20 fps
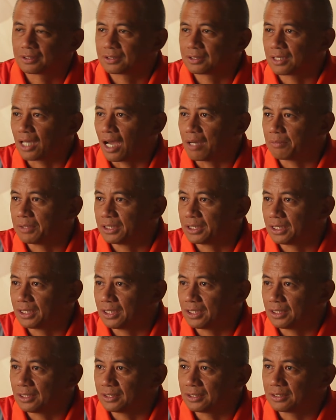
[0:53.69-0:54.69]

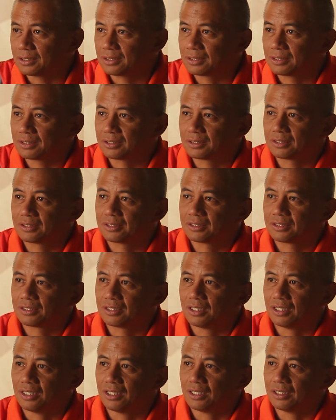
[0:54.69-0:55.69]
cameras
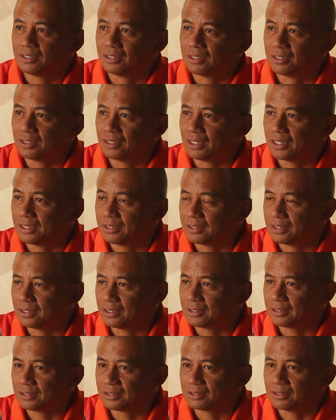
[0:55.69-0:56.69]
and the
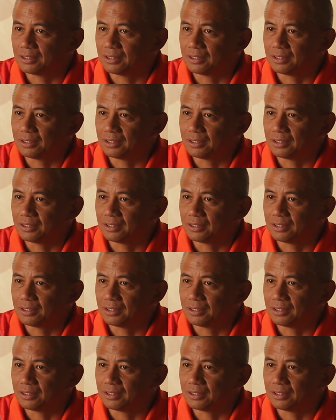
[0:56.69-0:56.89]
latest